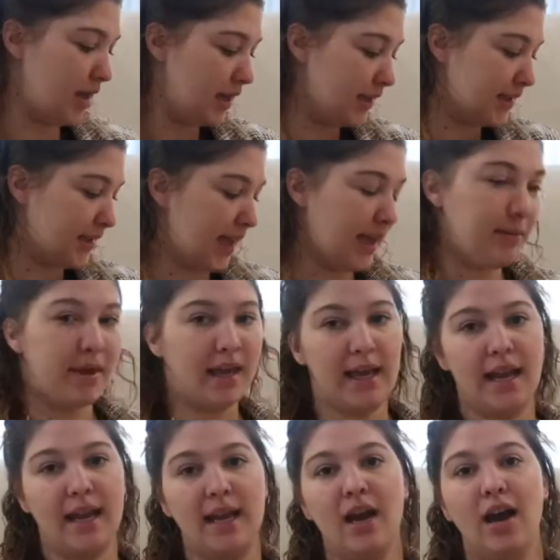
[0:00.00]
same
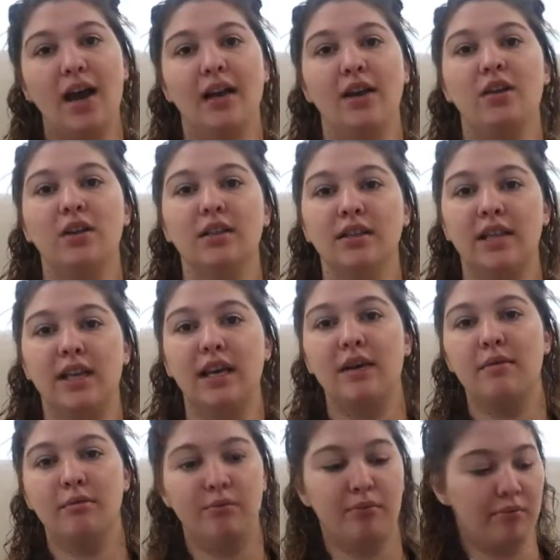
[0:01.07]
again, I got the
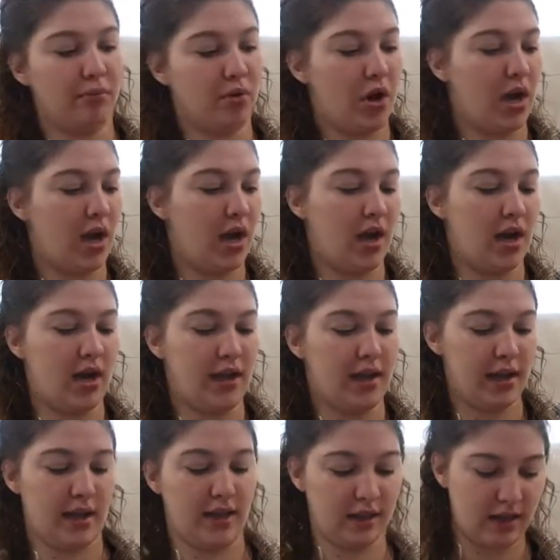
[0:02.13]
bra
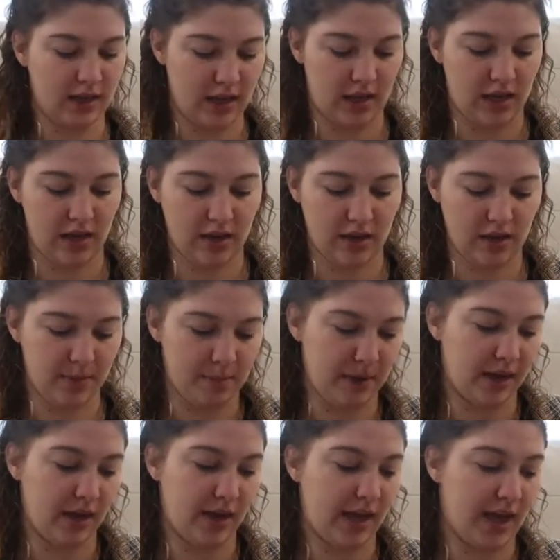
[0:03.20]
in the
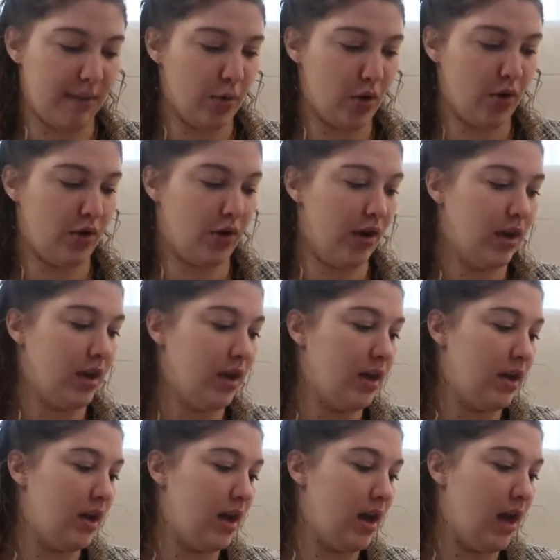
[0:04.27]
Midnight Camo.
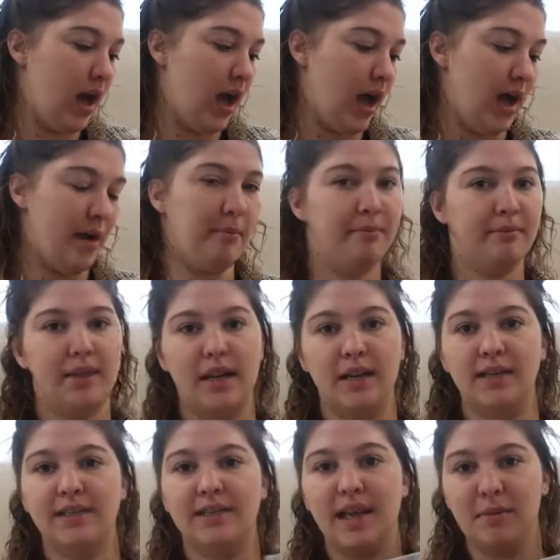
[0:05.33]
Yeah,
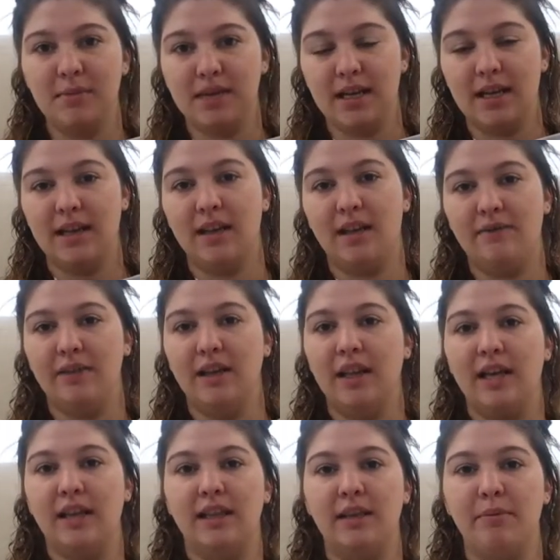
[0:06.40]
same deal. I feel
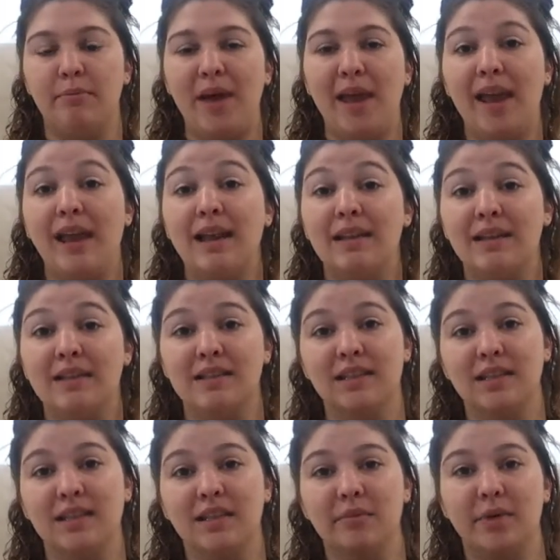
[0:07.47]
like the band is a
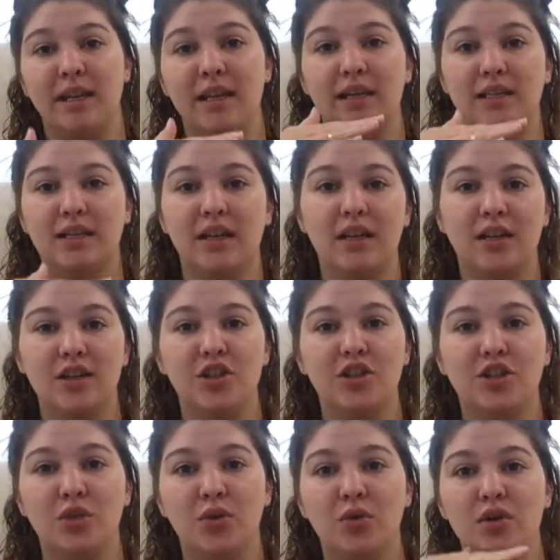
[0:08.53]
little bit
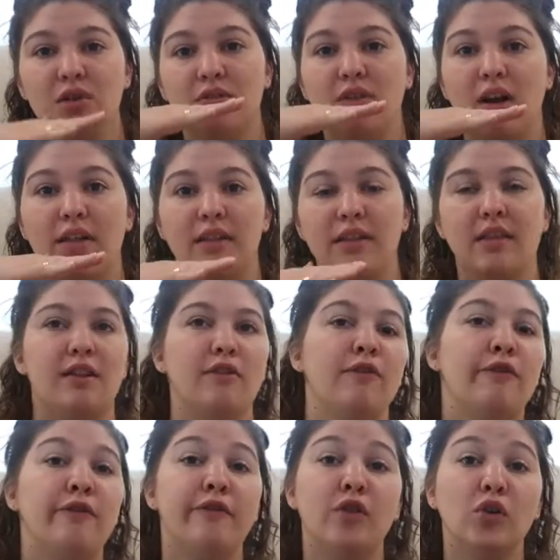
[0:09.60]
short rather than
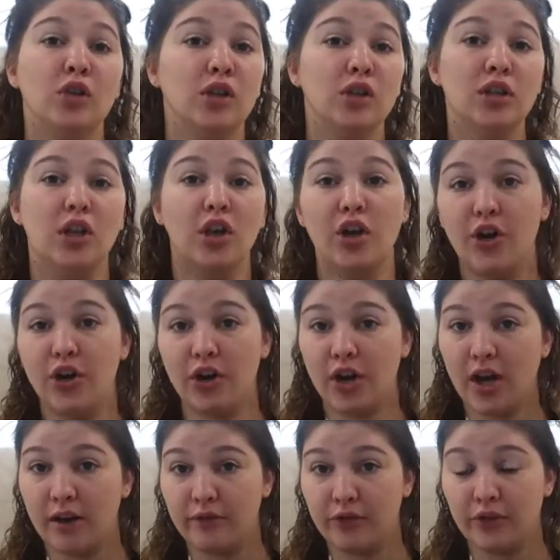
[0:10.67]
fuller
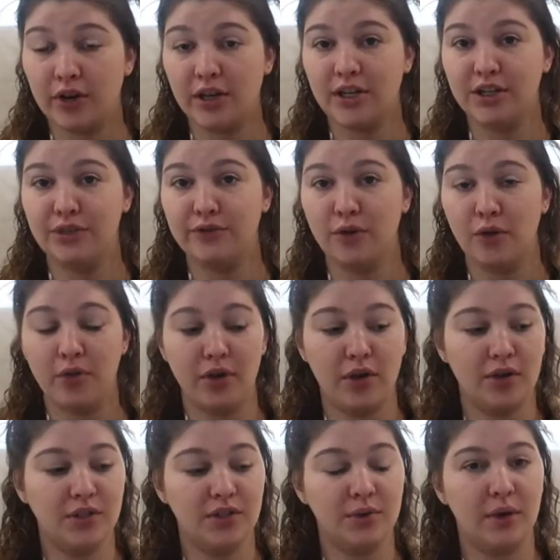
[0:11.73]
coverage for
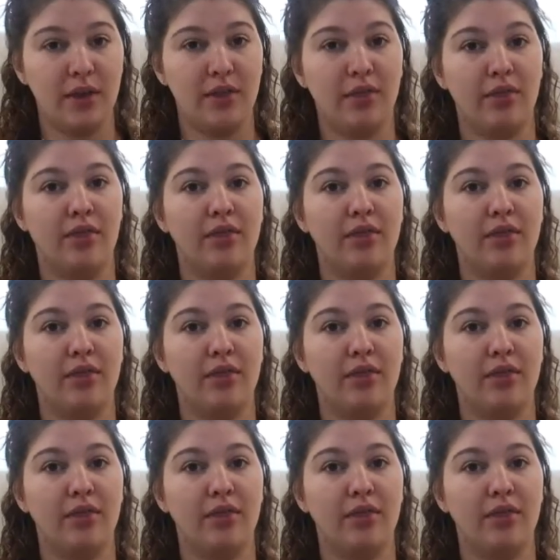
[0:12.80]
those with